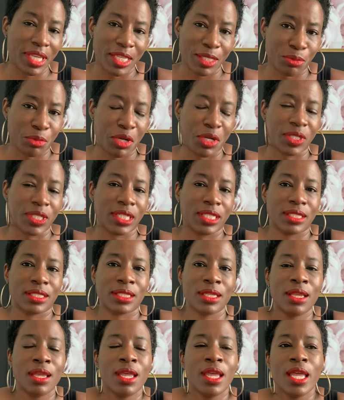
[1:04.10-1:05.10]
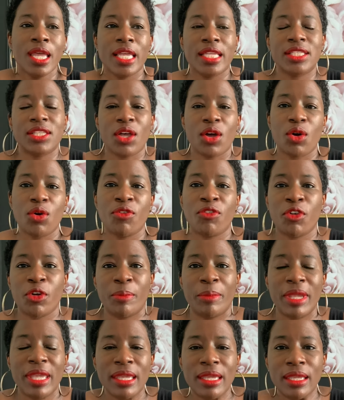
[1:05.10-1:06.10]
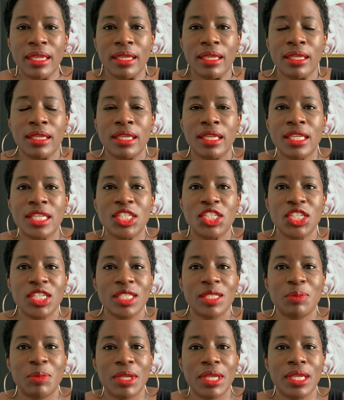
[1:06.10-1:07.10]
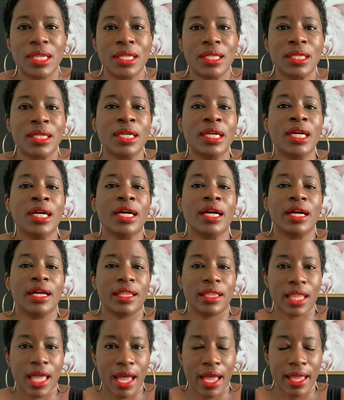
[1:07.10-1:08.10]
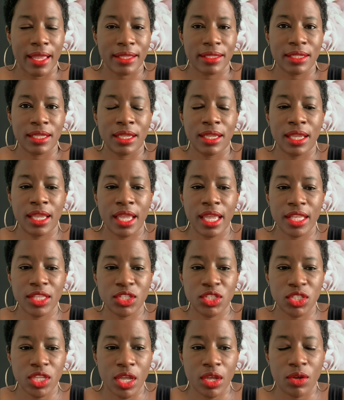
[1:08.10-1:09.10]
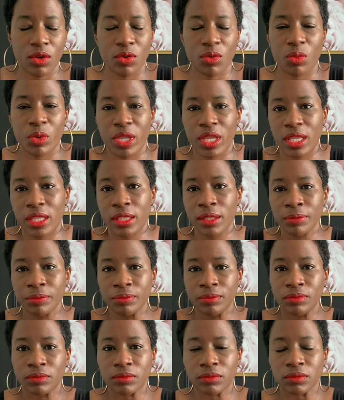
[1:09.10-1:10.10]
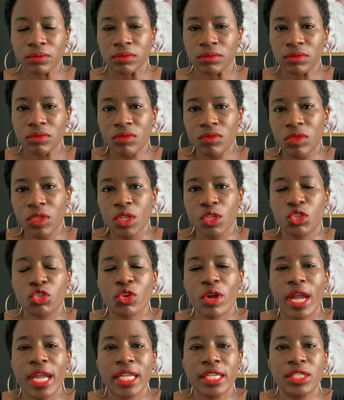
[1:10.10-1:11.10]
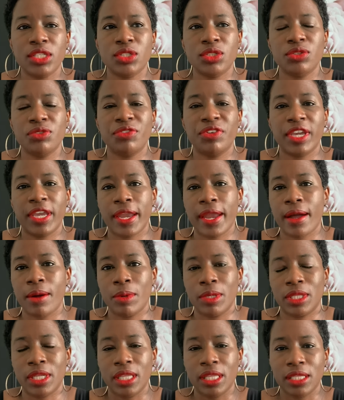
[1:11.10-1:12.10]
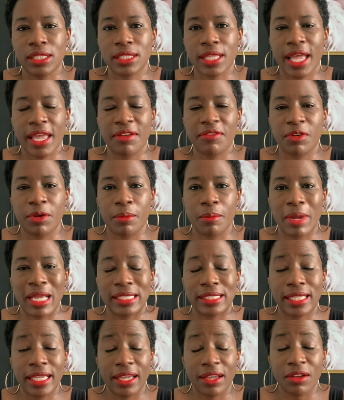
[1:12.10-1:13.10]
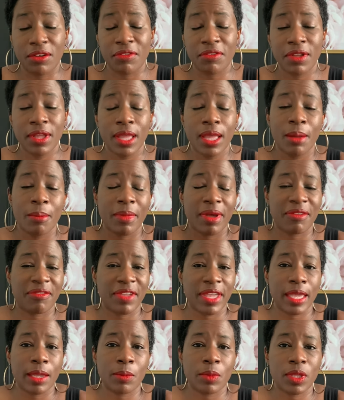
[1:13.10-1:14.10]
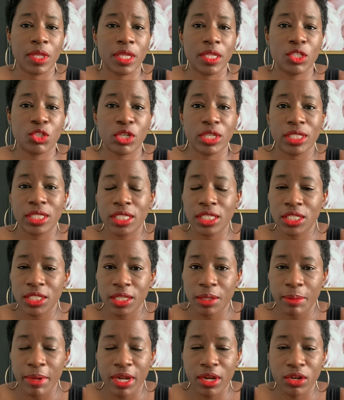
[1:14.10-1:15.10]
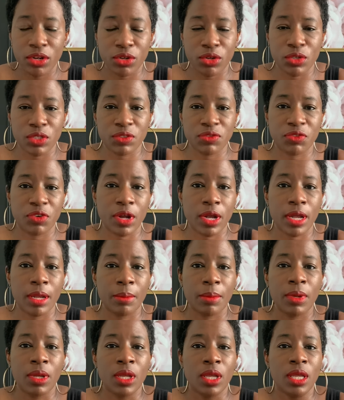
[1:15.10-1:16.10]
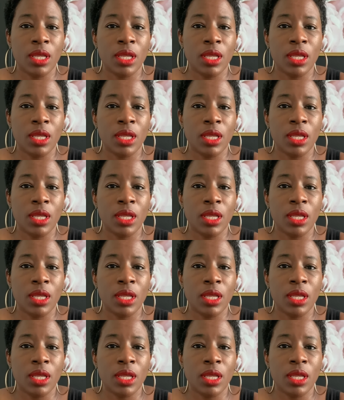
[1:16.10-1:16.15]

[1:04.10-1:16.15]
has brought us. And so for me, it's just been a lot. And so with trying to figure out what that looks like for myself, my family, transitioning my girls from